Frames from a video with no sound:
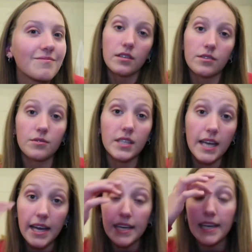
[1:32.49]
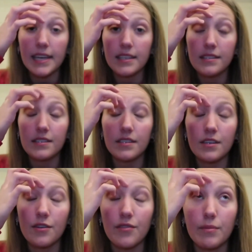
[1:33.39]
So today is
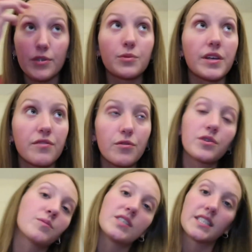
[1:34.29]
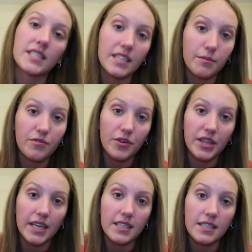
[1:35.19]
November 24th, which is the day before
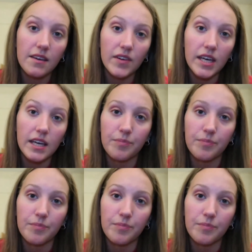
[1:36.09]
Thanksgiving,